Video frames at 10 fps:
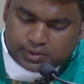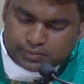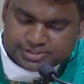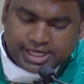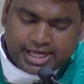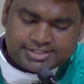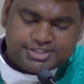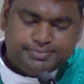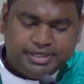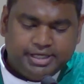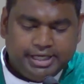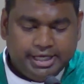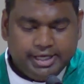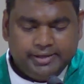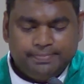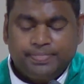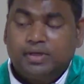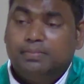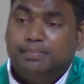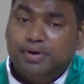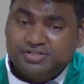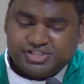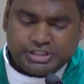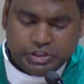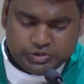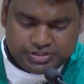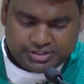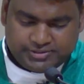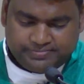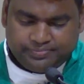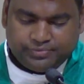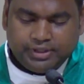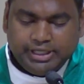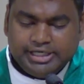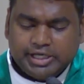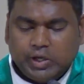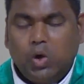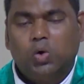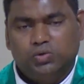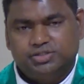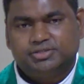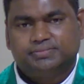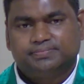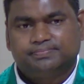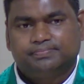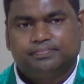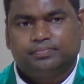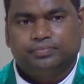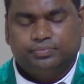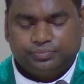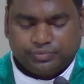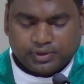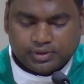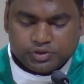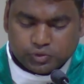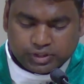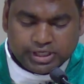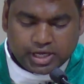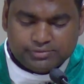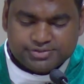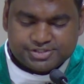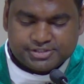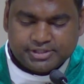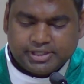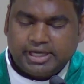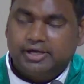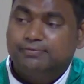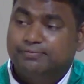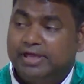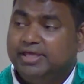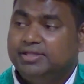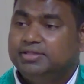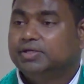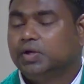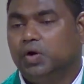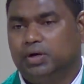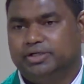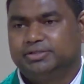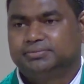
was asked by a prosecutor in a court to renounce her faith in God.